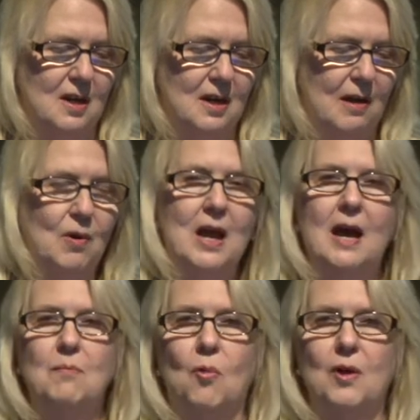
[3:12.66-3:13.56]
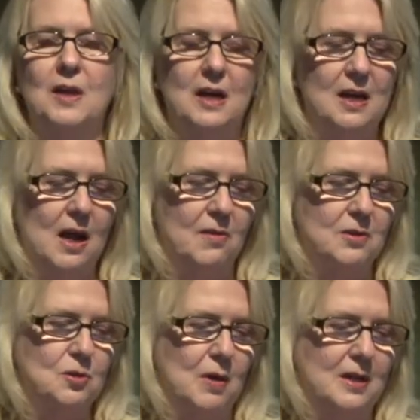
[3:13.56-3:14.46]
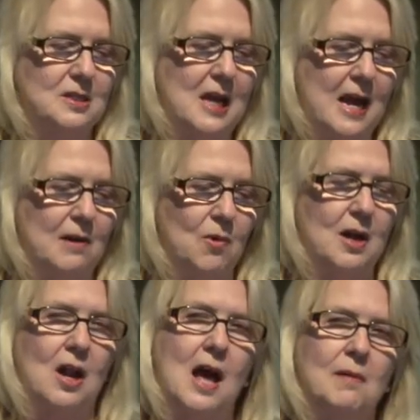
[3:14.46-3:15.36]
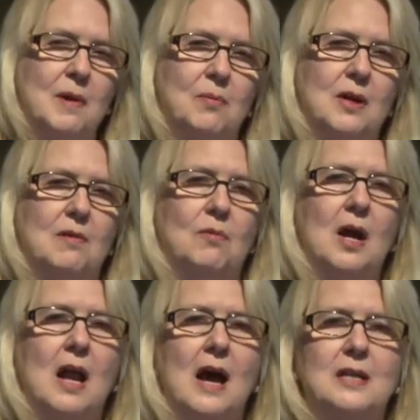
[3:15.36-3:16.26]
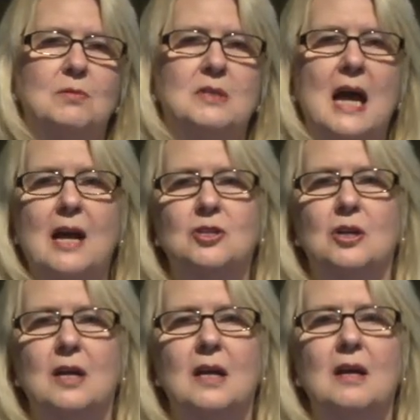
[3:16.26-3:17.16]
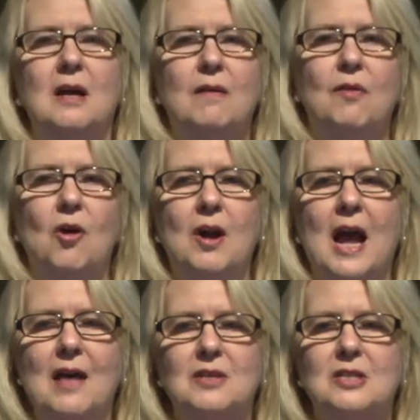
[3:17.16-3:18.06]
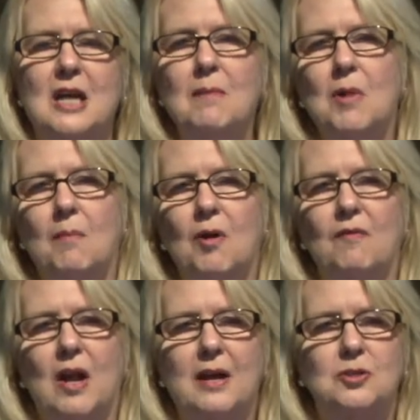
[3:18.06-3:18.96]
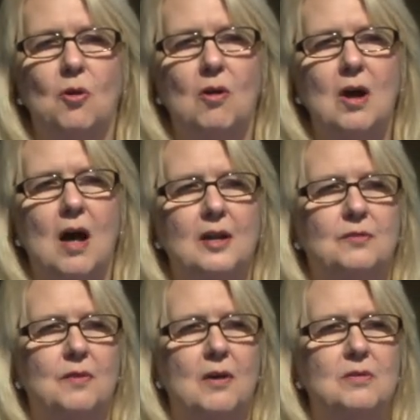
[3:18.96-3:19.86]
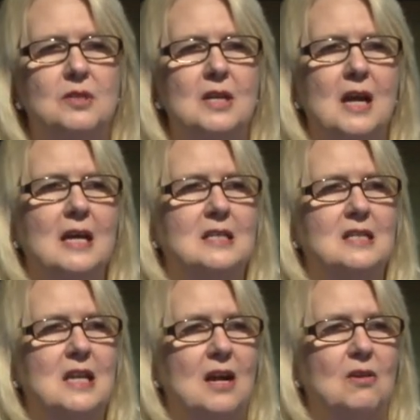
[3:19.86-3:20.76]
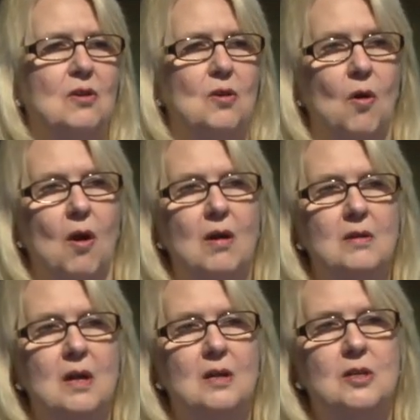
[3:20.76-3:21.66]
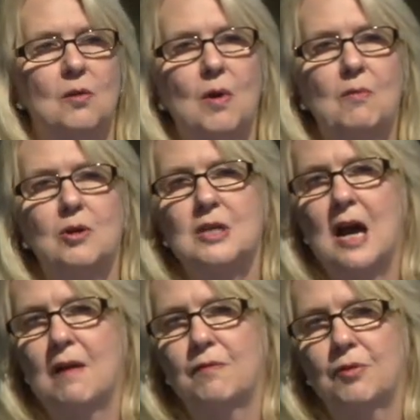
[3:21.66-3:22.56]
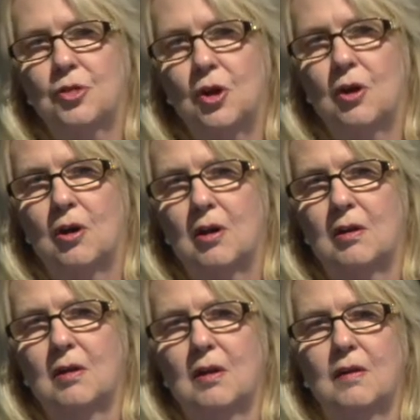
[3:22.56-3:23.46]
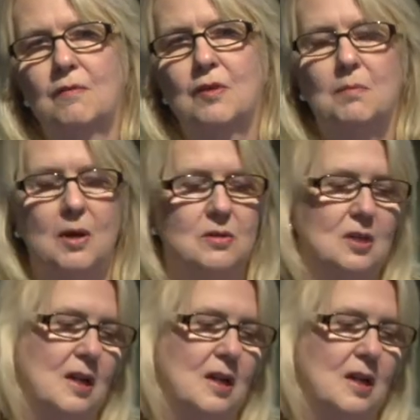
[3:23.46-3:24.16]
and we had more than any other swing state, and what a lot of people didn't realize was actually Florida had the same number of Electoral College votes as the state of New York. So we were tied for third for the most